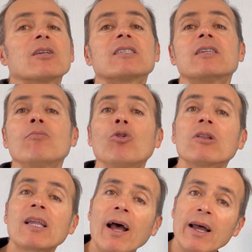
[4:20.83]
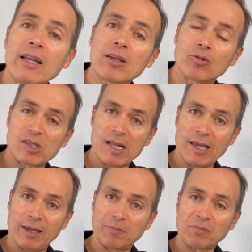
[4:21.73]

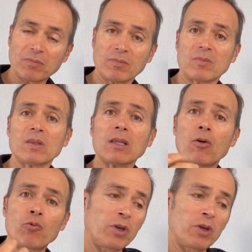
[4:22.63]
simultaneously. We